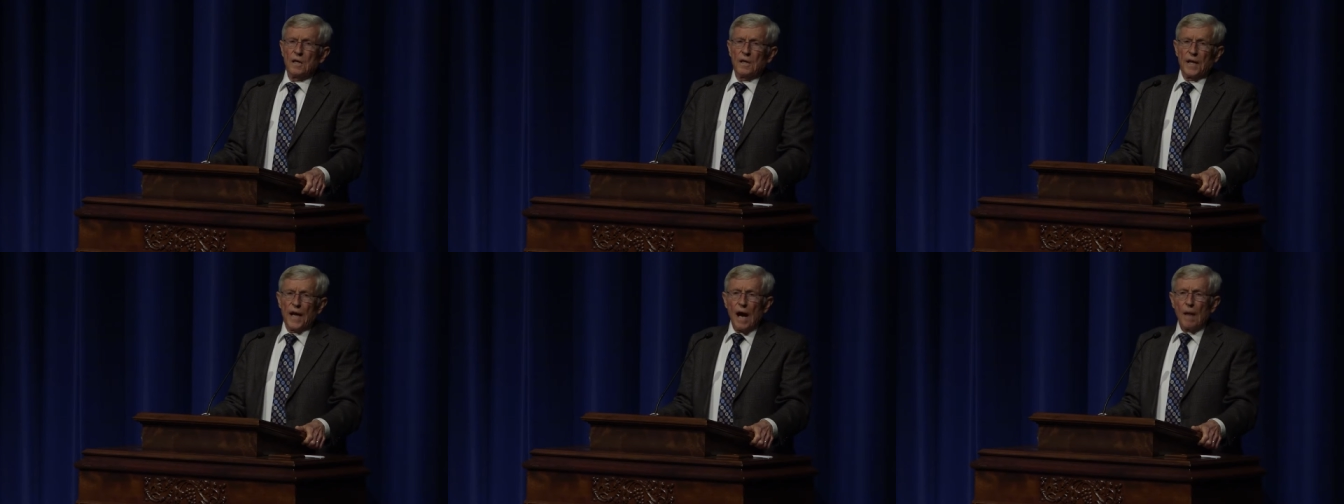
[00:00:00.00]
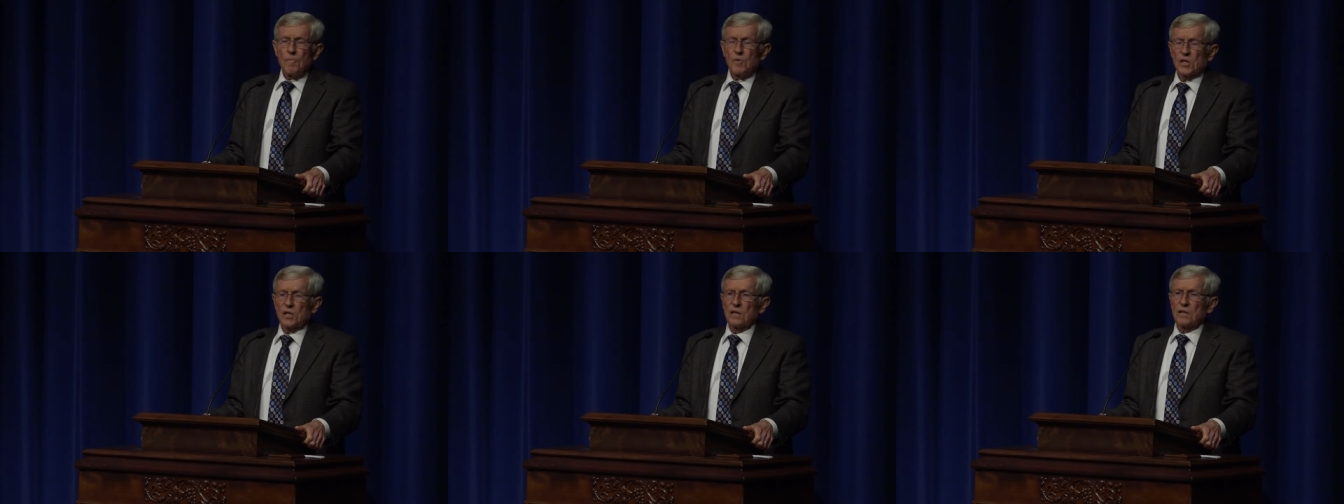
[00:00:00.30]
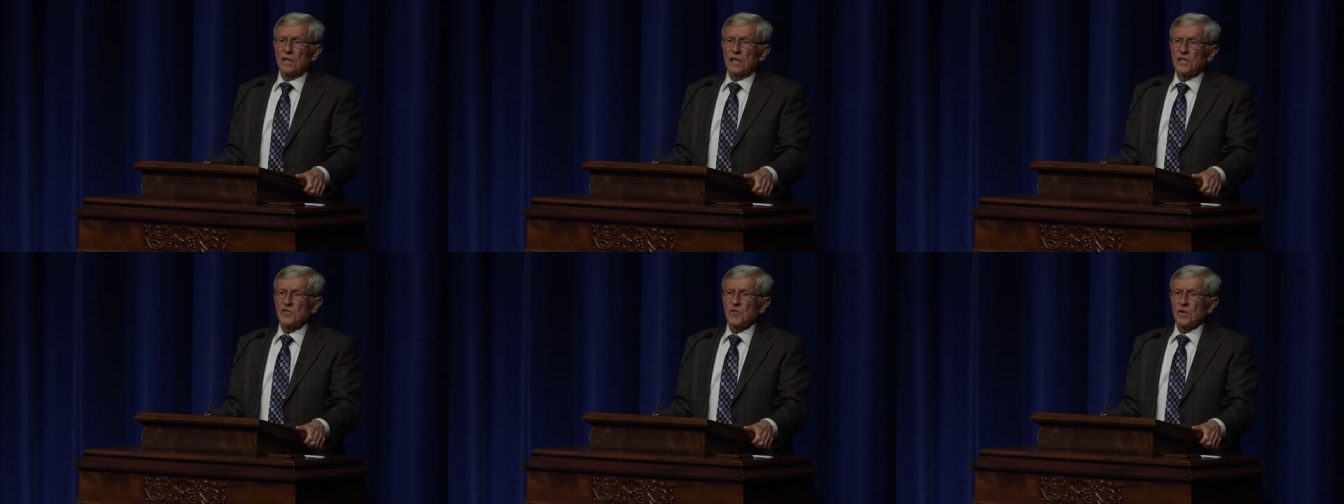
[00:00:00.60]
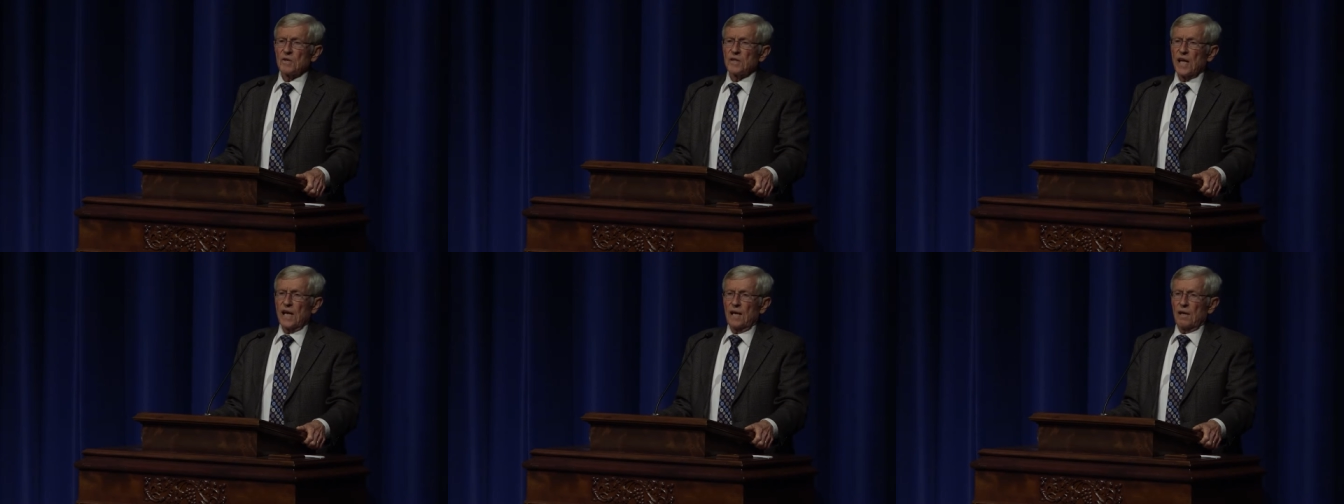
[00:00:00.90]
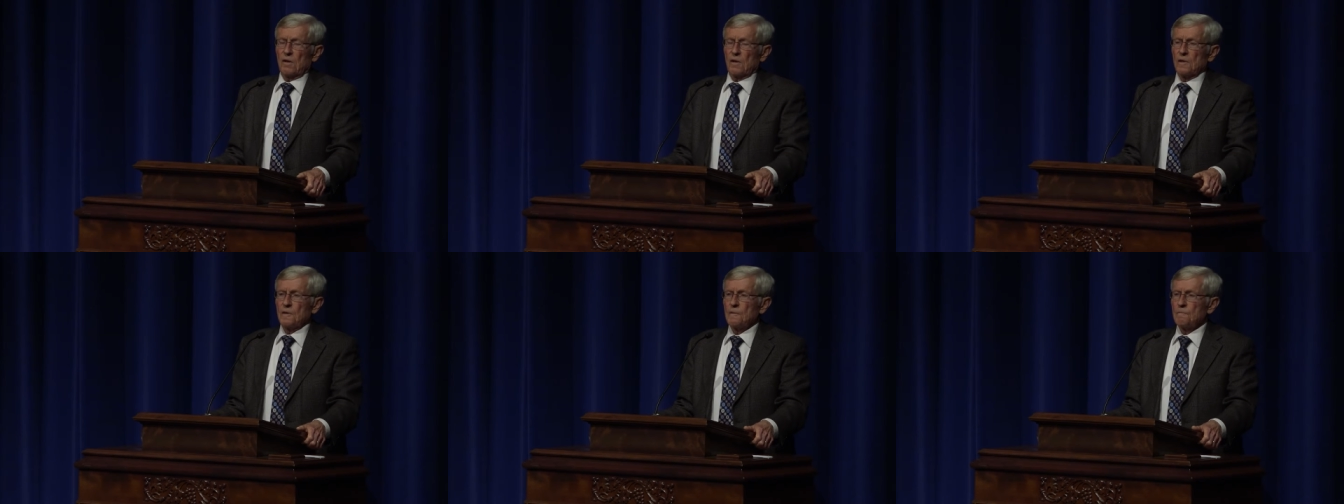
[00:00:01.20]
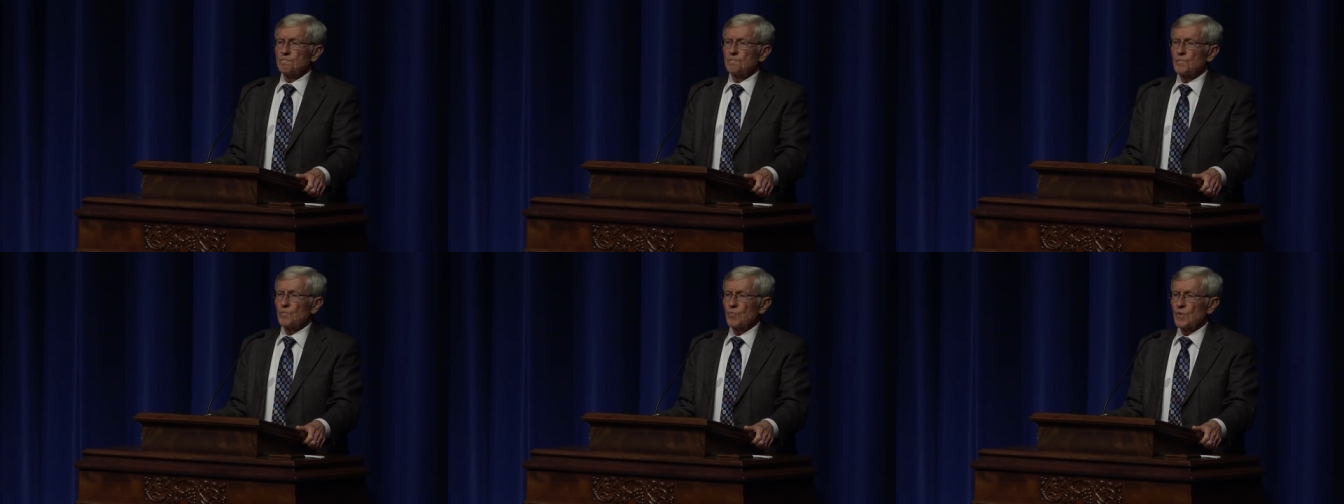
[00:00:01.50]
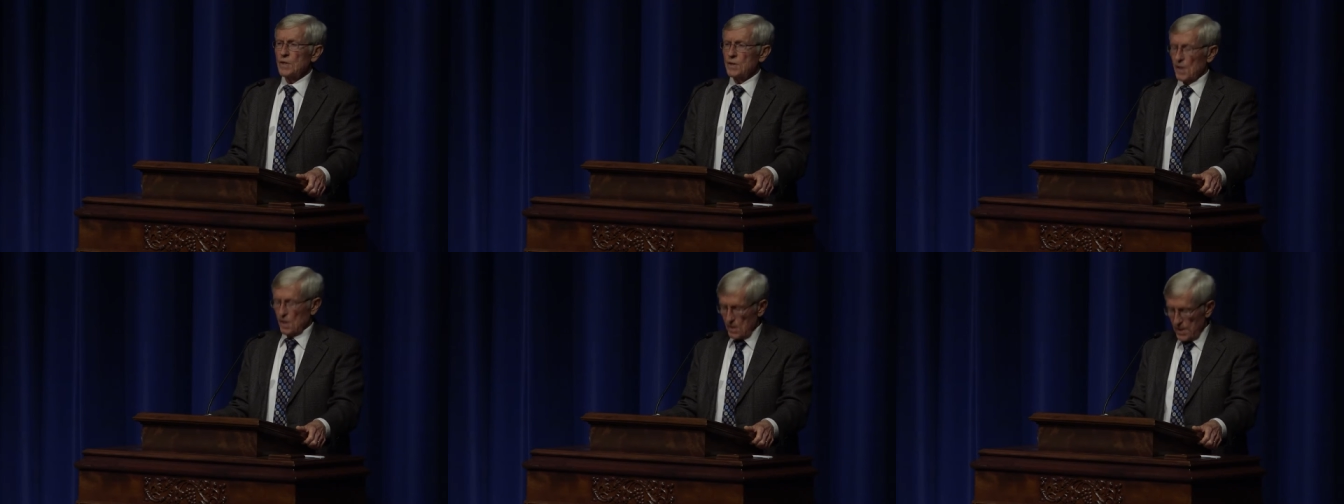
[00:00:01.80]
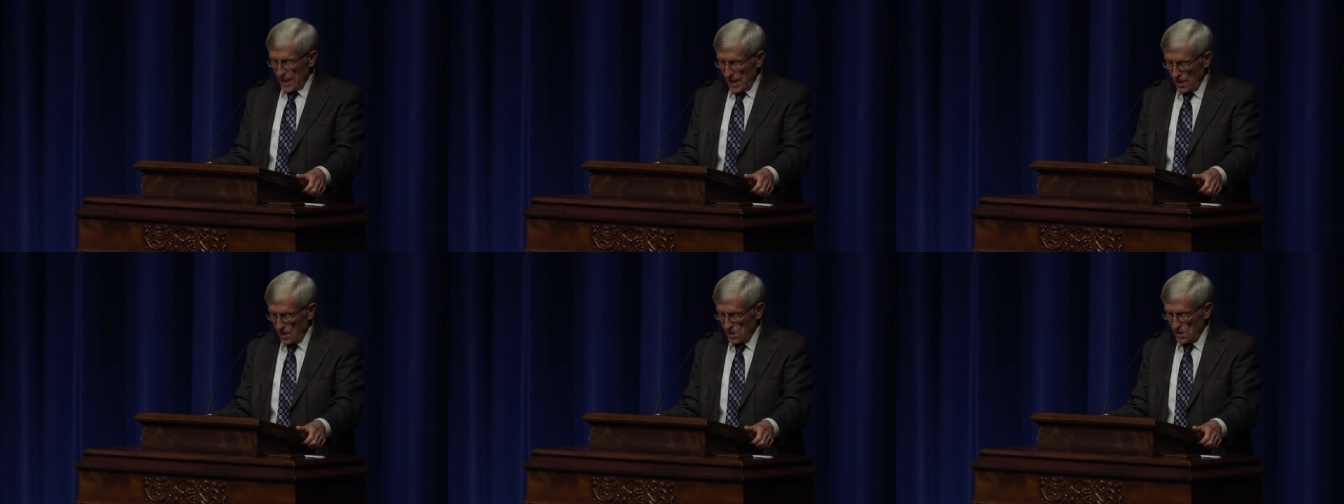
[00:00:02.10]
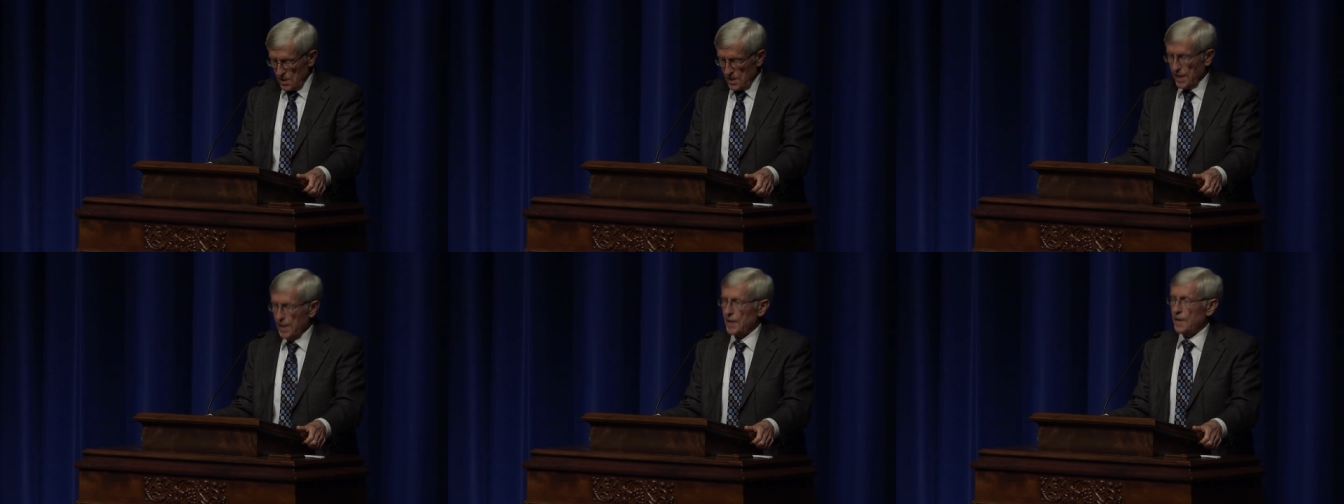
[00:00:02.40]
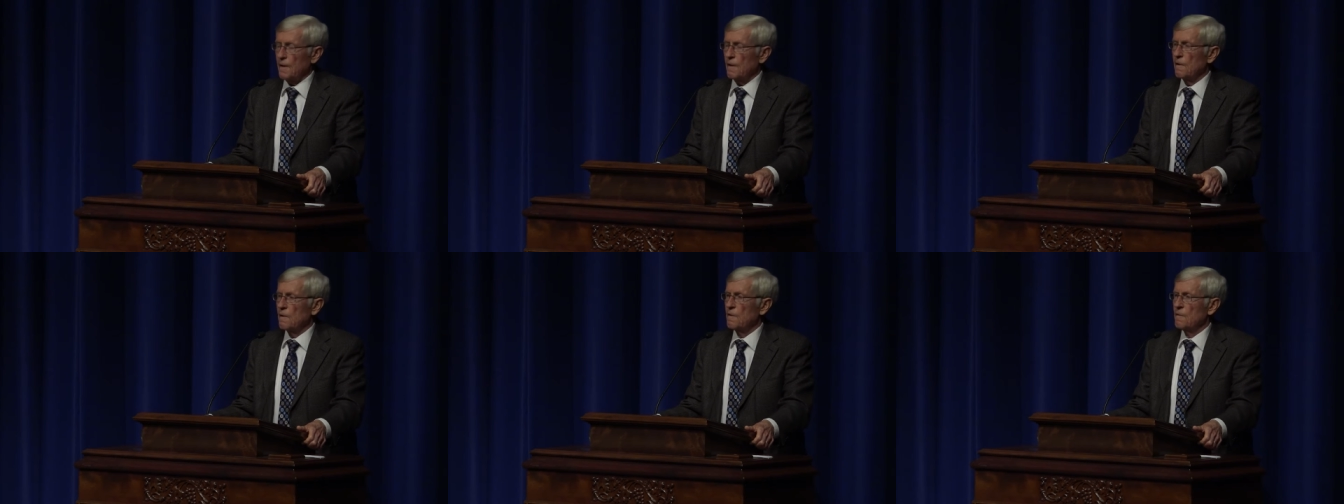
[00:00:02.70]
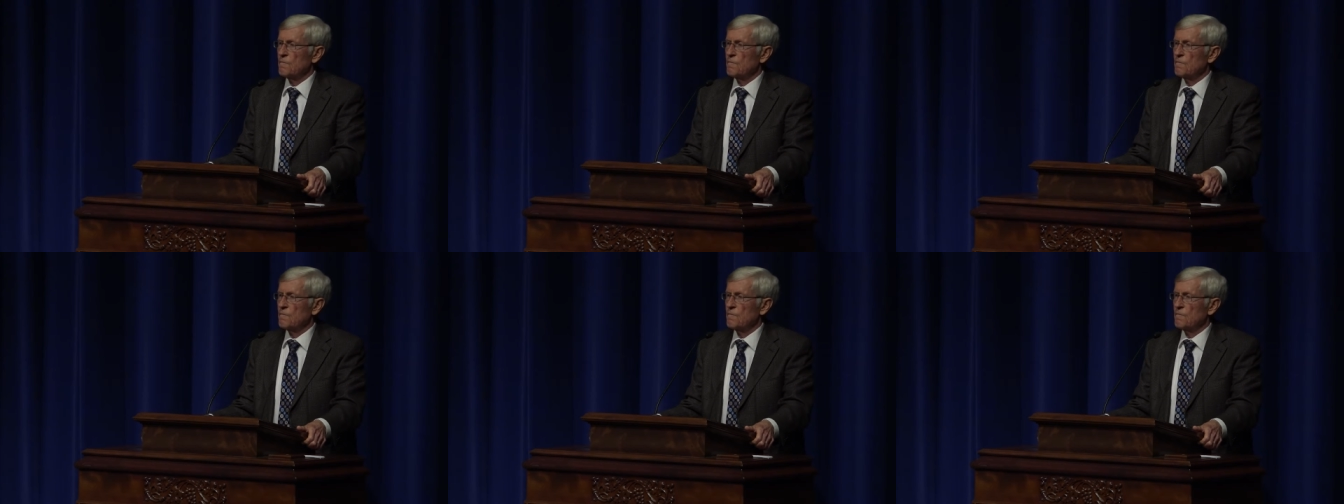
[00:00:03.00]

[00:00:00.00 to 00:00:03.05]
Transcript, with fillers: The opportunities are there. They're there today.